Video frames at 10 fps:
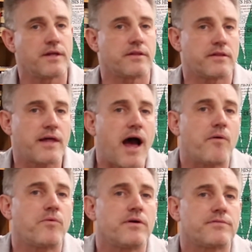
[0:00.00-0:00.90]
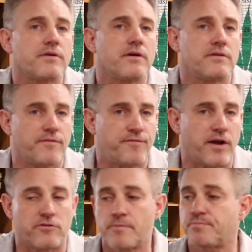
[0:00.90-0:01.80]
that was a
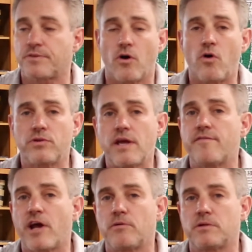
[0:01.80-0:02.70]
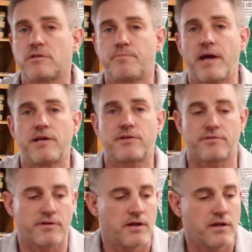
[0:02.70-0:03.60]
defense. Only available to
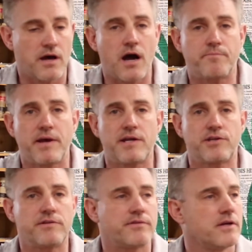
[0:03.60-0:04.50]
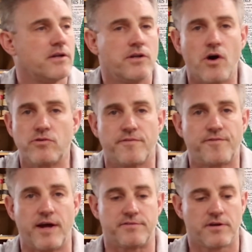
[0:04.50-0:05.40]
patients. Non-patients, no
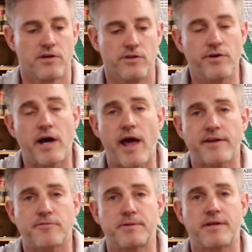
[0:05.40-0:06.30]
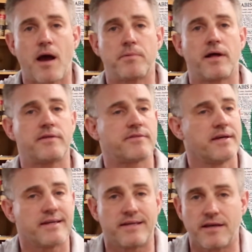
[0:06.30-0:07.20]
defense. You got active metabolites,
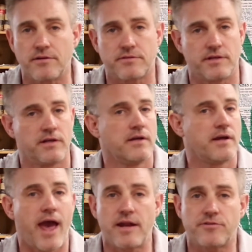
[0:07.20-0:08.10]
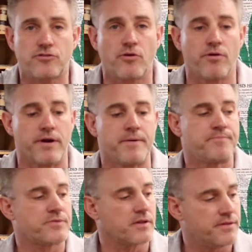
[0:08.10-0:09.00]
guilty. End of story.
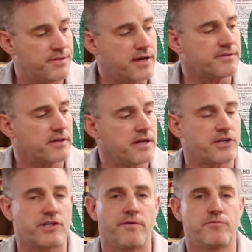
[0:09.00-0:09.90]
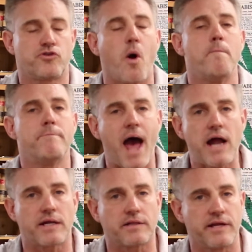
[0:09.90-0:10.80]
This initiative
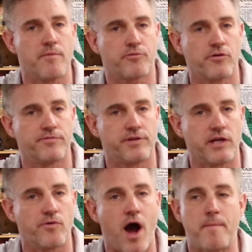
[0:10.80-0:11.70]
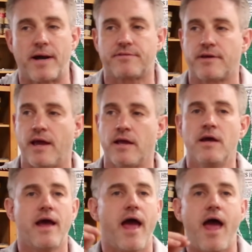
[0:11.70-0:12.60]
dramatically improves DUI by saying
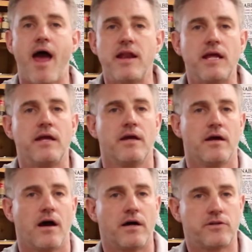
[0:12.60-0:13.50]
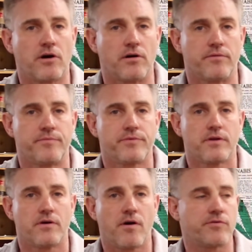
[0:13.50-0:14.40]
any adult
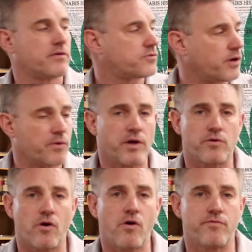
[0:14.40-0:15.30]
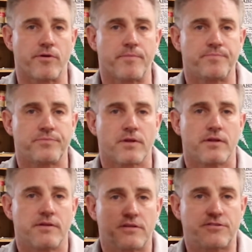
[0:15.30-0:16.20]
over 21 or over,
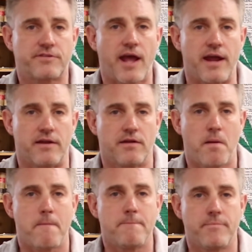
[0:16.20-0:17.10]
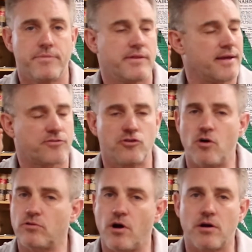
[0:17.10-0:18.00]
the state, it's
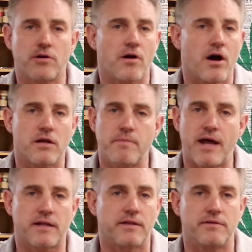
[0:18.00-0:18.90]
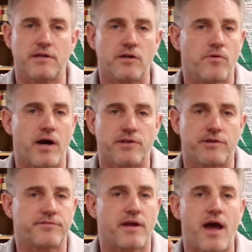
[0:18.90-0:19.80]
no longer automatically DUI
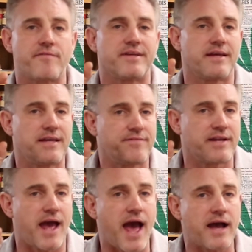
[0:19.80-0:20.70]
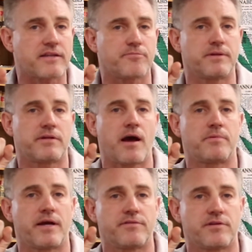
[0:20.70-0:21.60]
just to have even active
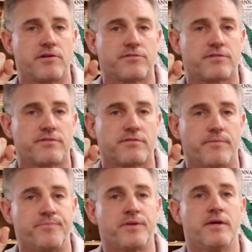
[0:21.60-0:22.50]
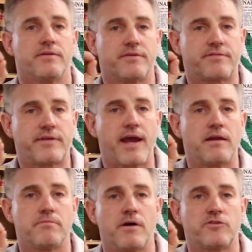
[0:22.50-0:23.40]
metabolites in your system. The
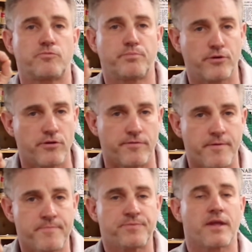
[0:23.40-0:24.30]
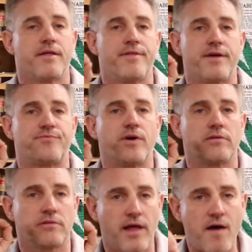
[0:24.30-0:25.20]
state must prove that the
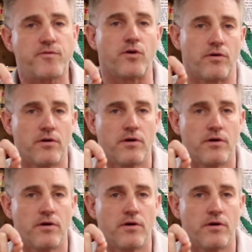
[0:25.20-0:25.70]
level